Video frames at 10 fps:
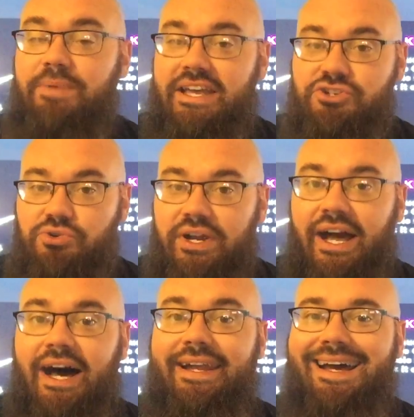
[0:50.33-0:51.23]

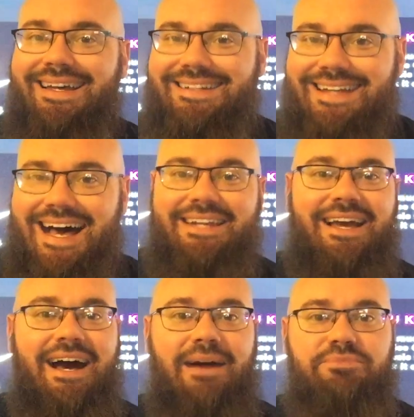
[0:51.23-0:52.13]

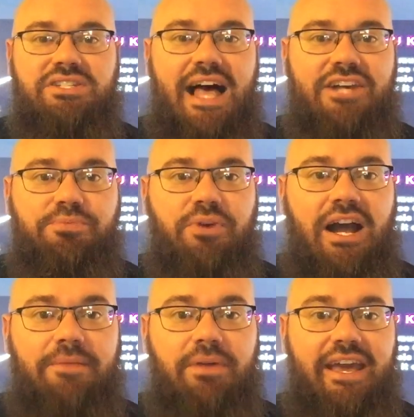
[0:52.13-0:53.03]

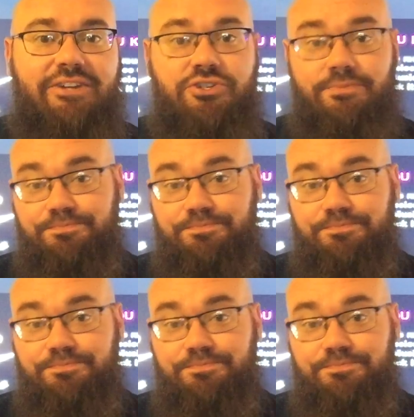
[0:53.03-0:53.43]
patreon.com/brockpage.